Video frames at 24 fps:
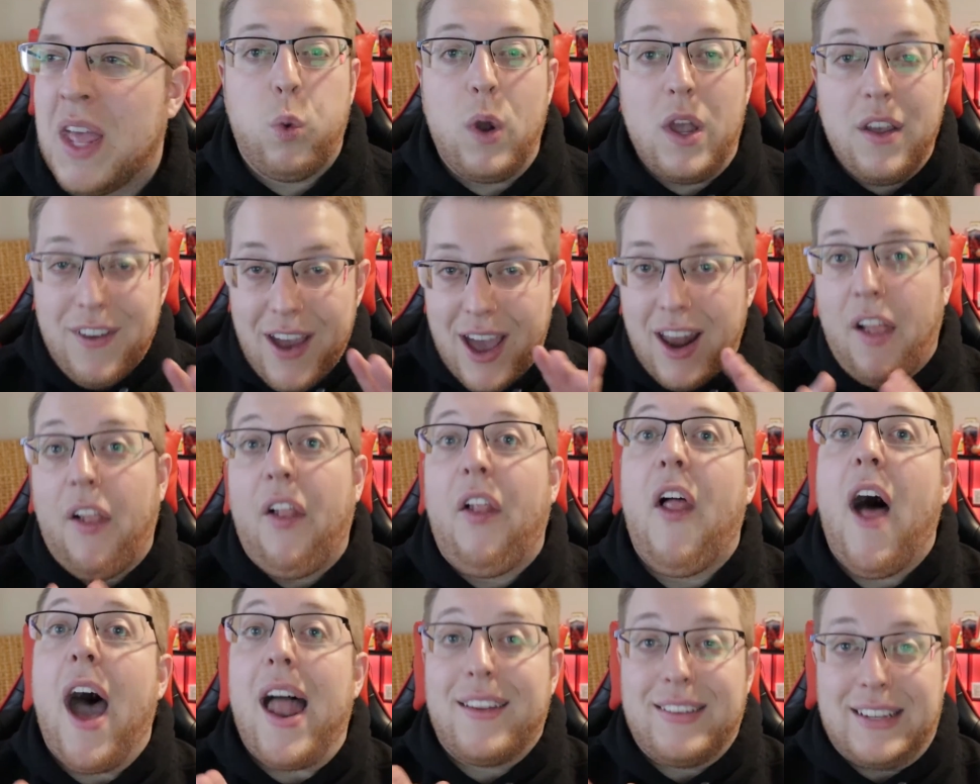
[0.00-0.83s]
We've had a
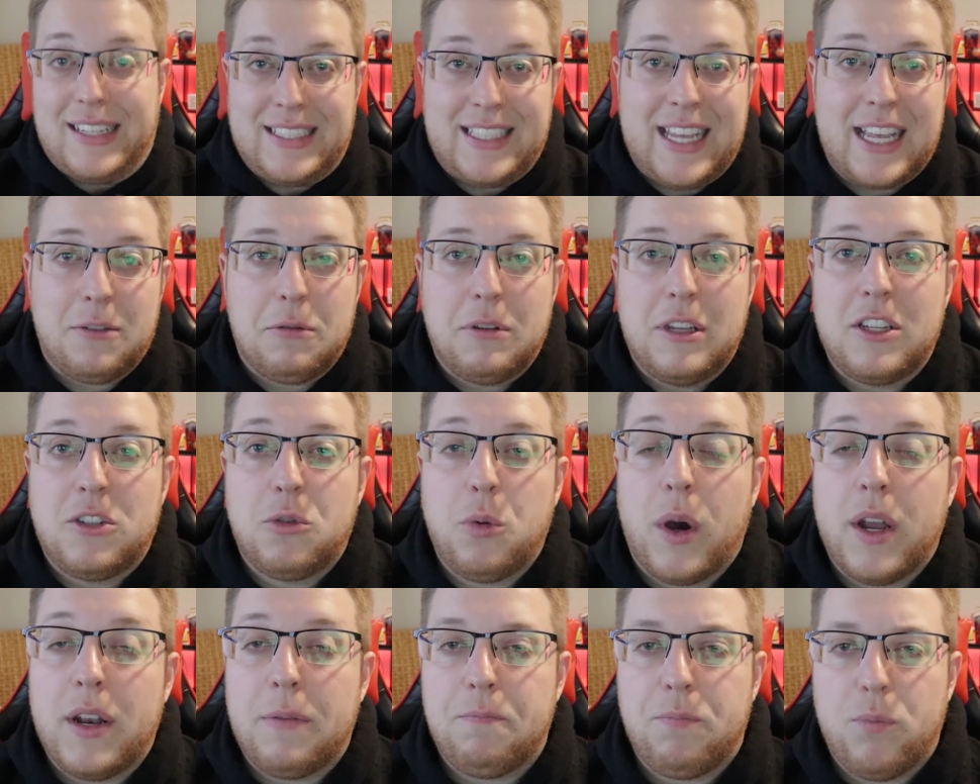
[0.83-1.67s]
lot of success with
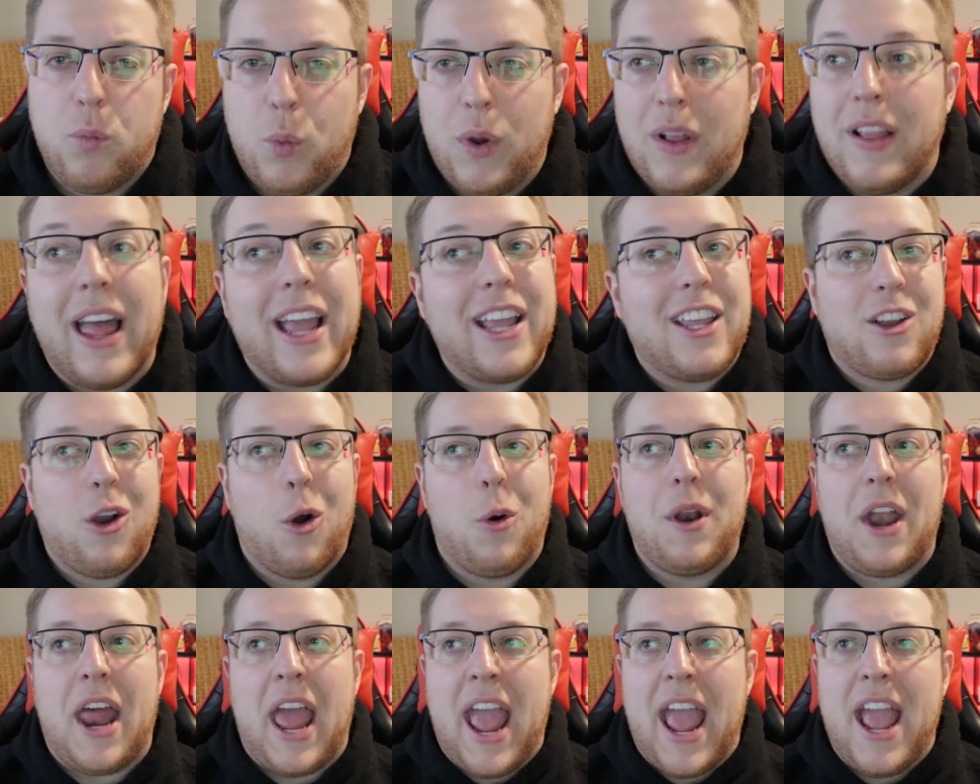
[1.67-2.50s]
this one. We like
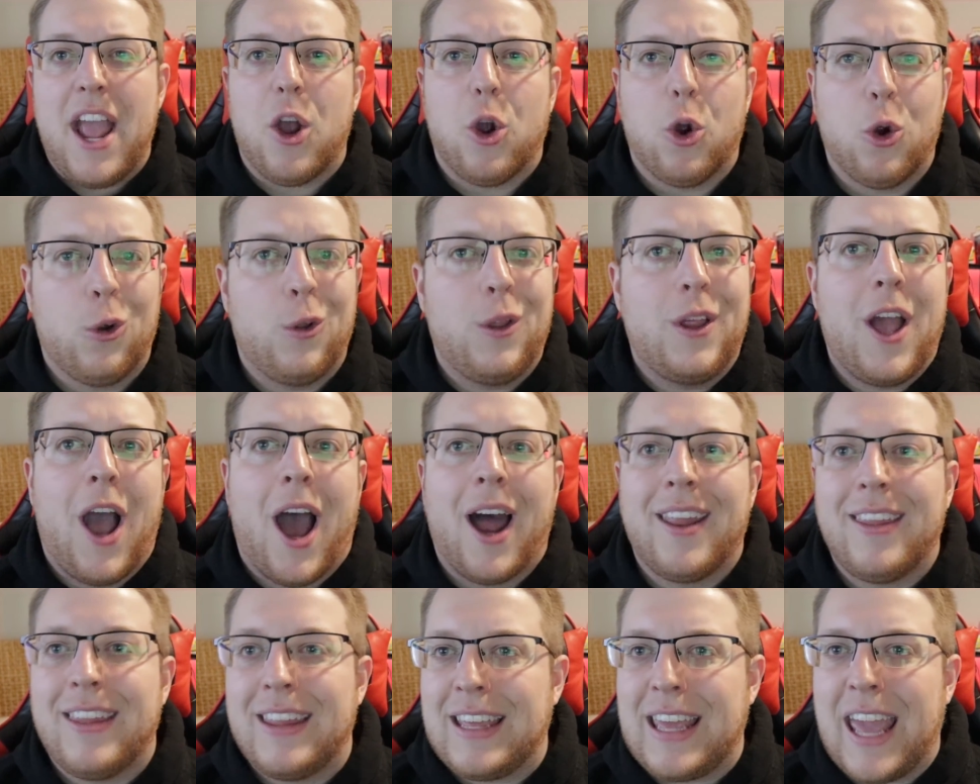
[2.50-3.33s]
going A early
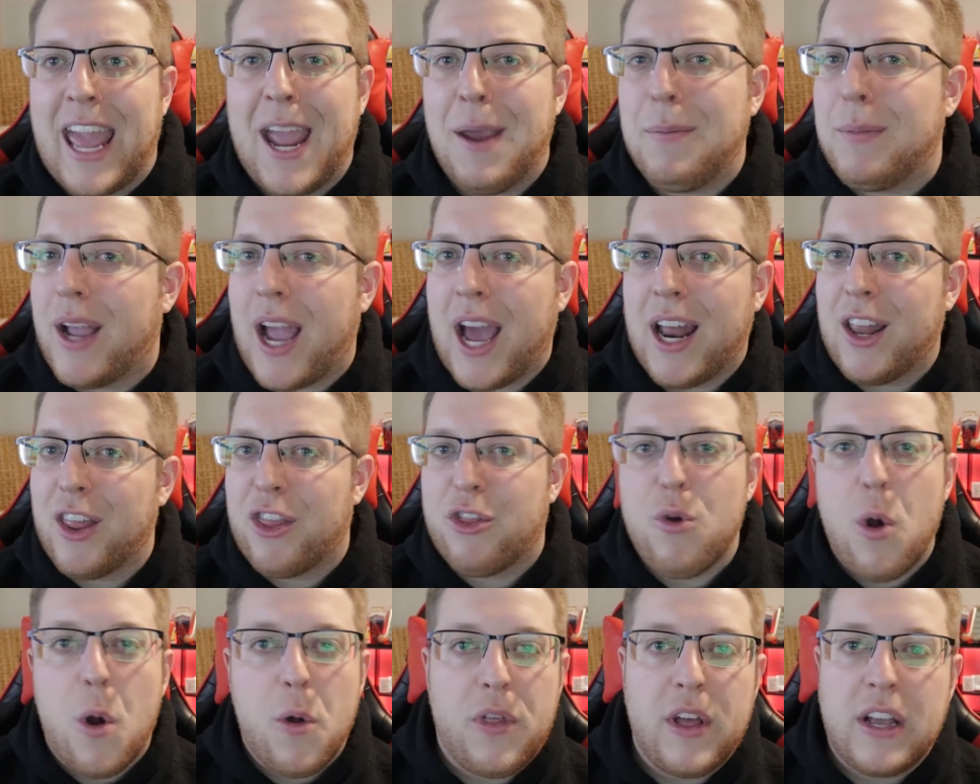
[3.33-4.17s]
on in the game to kind
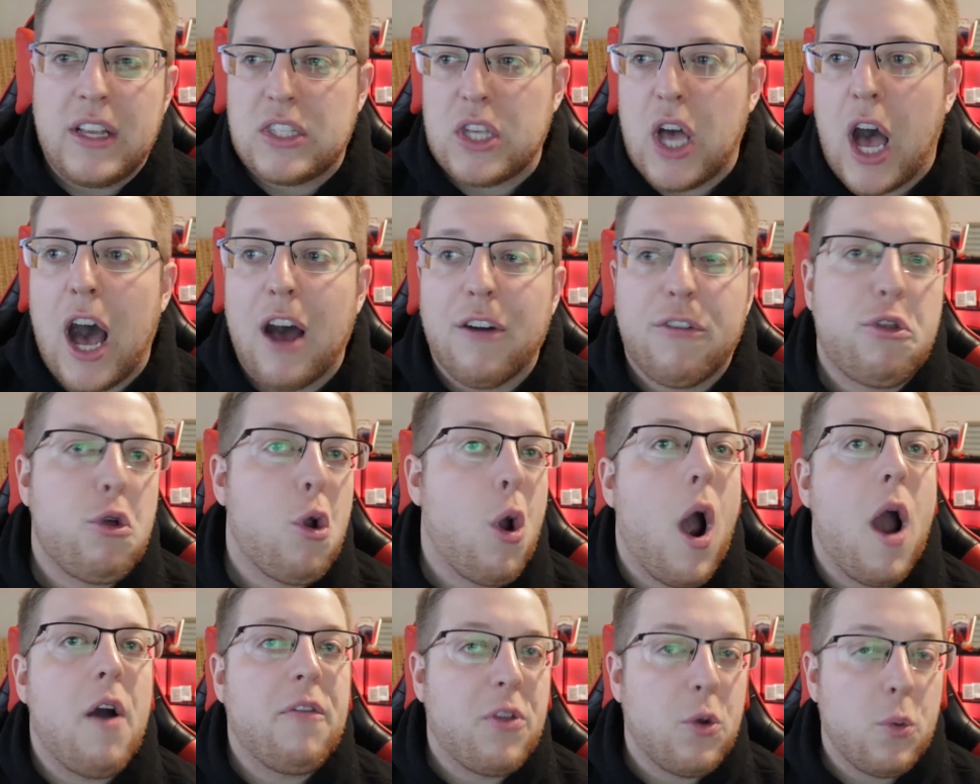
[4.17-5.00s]
of throw things off,
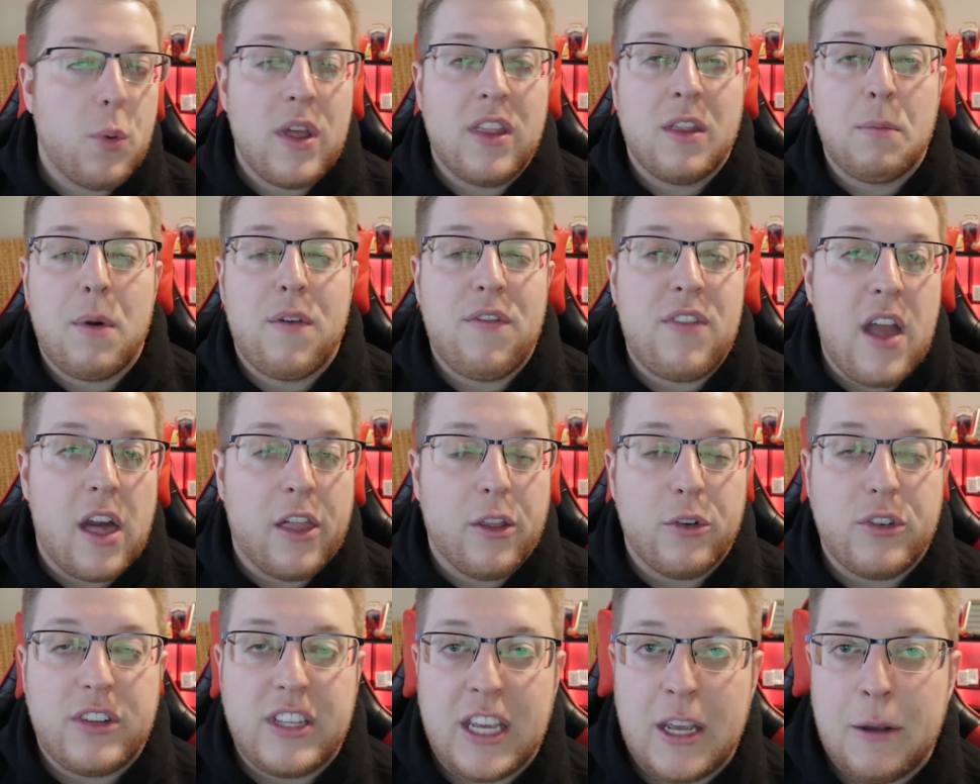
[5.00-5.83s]
throw off the rhythm of the
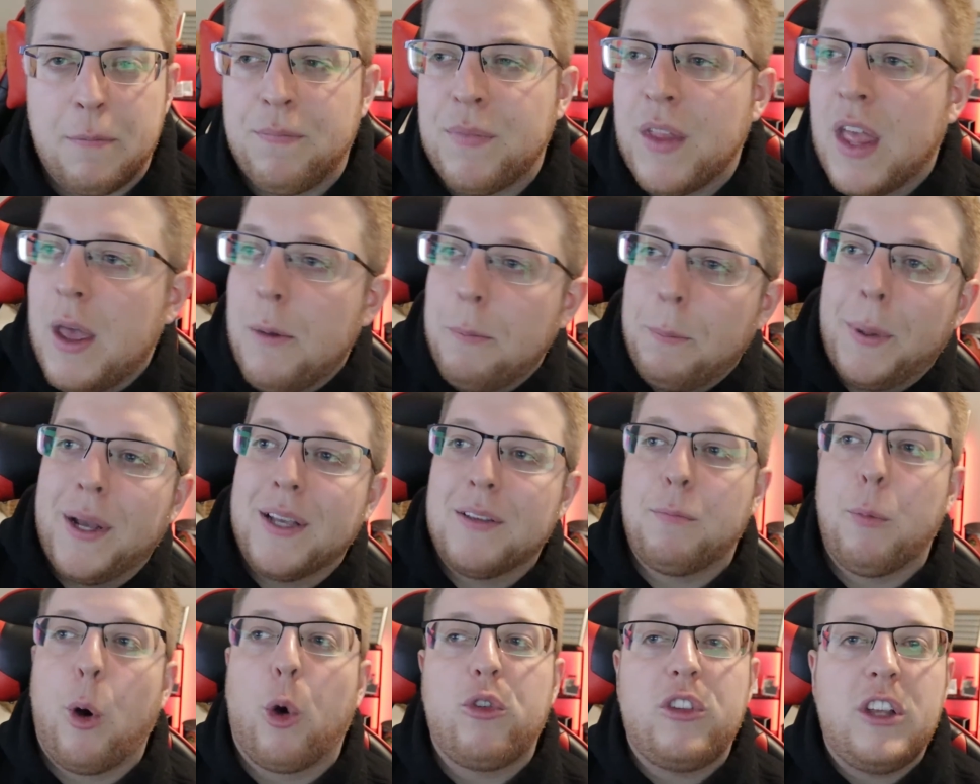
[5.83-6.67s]
other team,
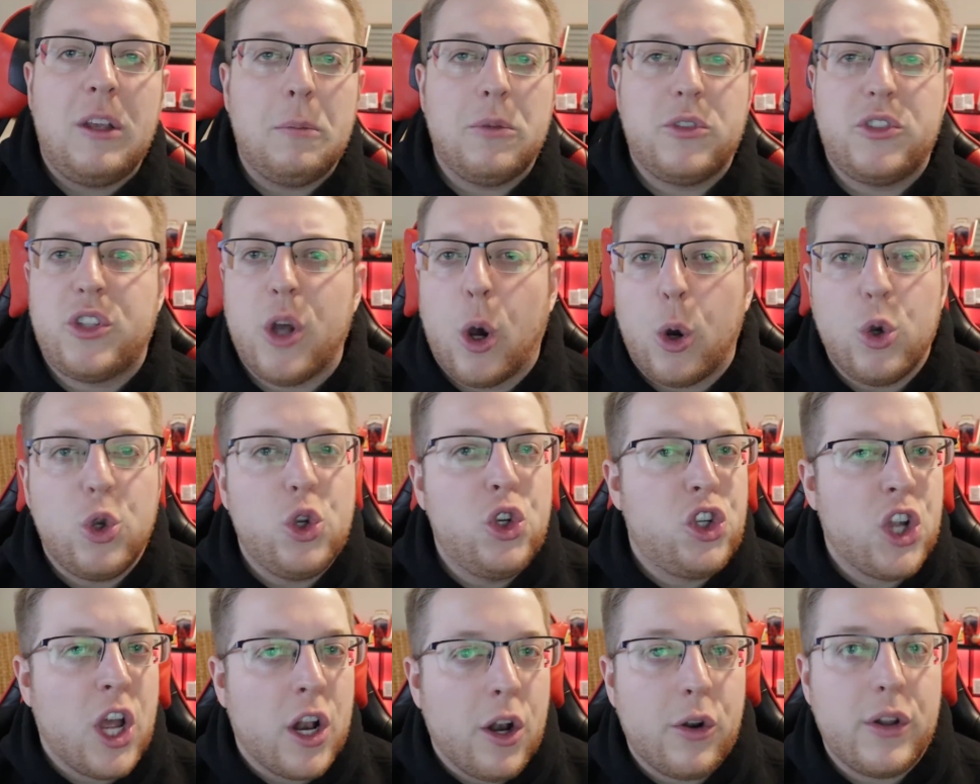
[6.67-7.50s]
because most teams
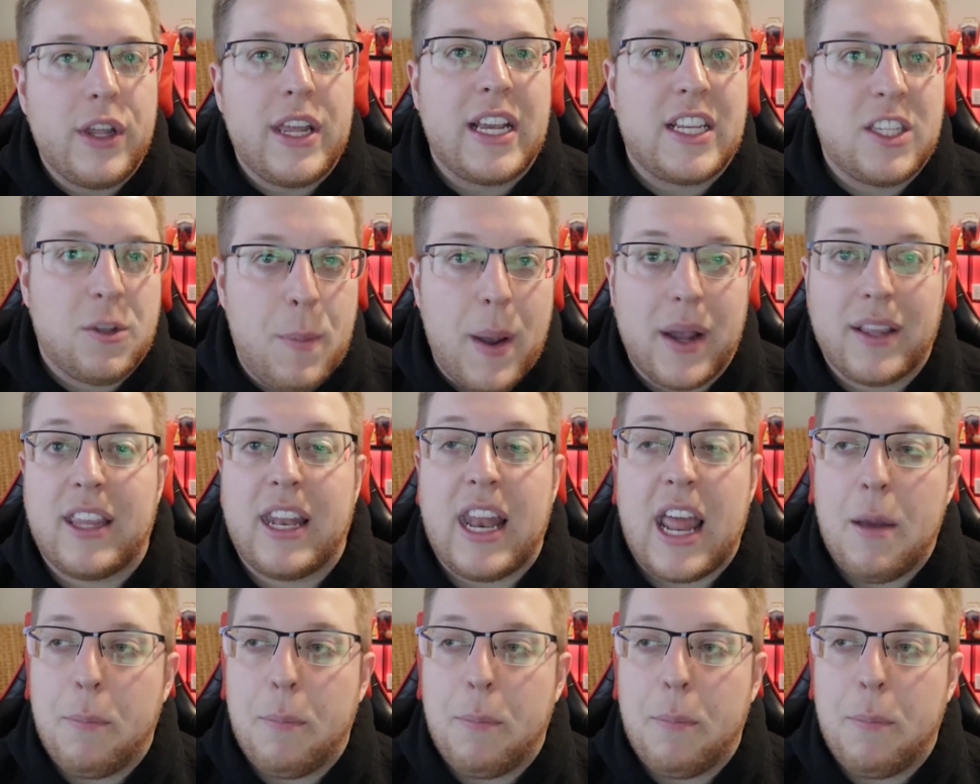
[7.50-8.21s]
don't generally expect an